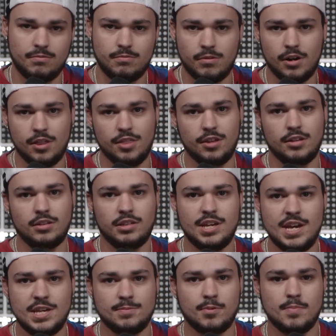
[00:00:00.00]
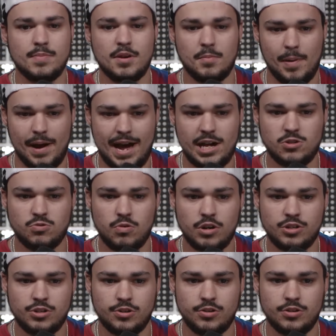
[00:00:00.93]
one of the league's premier pass
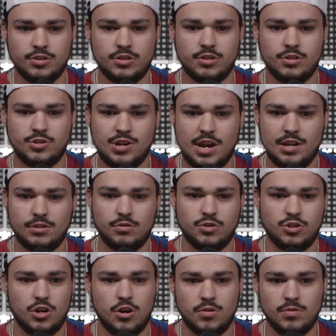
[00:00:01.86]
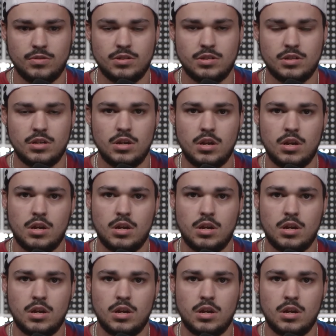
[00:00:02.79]
rushers, Chandler Jones,